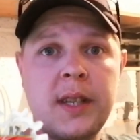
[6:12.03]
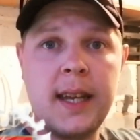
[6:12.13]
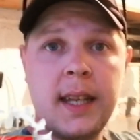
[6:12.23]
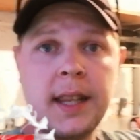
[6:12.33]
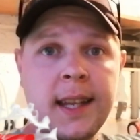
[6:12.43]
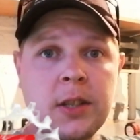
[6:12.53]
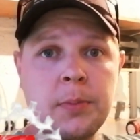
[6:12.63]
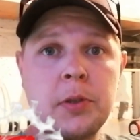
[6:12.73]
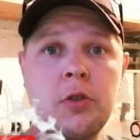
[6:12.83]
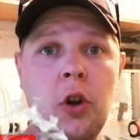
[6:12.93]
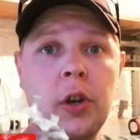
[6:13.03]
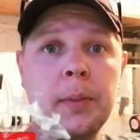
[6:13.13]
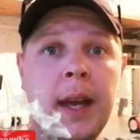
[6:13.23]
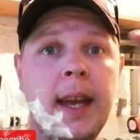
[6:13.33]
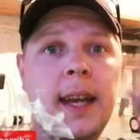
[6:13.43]
So hit that
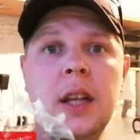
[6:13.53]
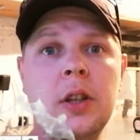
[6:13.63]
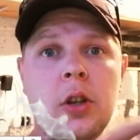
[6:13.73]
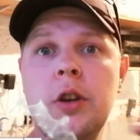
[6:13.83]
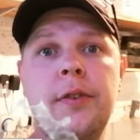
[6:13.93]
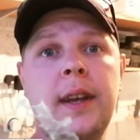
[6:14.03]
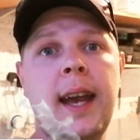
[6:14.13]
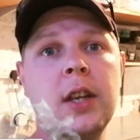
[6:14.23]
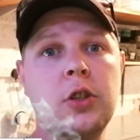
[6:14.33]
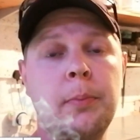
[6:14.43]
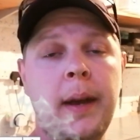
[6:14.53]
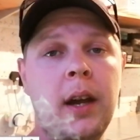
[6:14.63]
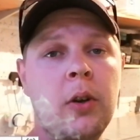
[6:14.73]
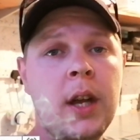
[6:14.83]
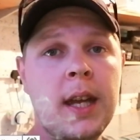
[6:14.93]
subscribe, hit the notification
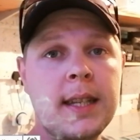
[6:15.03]
bell,